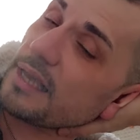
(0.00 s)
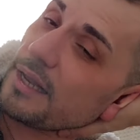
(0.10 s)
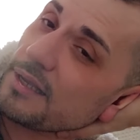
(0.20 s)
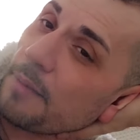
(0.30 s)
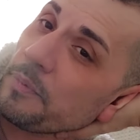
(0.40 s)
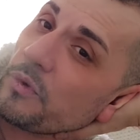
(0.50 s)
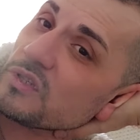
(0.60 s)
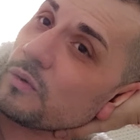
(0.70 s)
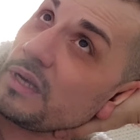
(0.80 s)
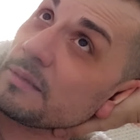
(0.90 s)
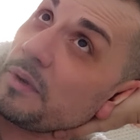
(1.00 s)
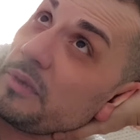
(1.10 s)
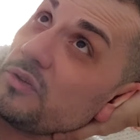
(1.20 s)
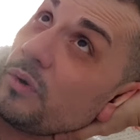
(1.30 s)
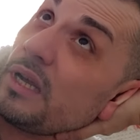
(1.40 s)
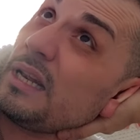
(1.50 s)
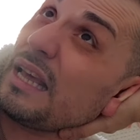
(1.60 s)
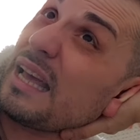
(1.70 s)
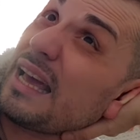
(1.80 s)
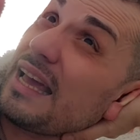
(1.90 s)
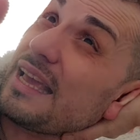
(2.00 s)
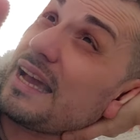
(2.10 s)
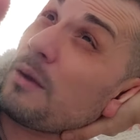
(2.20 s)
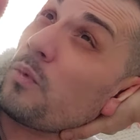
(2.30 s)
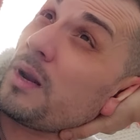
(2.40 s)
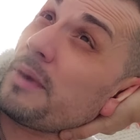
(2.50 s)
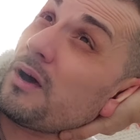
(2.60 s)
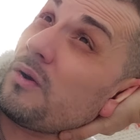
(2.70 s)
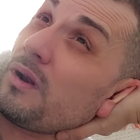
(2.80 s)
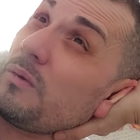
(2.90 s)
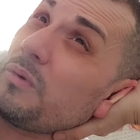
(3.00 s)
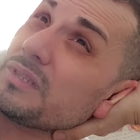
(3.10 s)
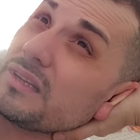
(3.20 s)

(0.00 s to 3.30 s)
I got a couple more stories I'm going to be doing. I got one about, what was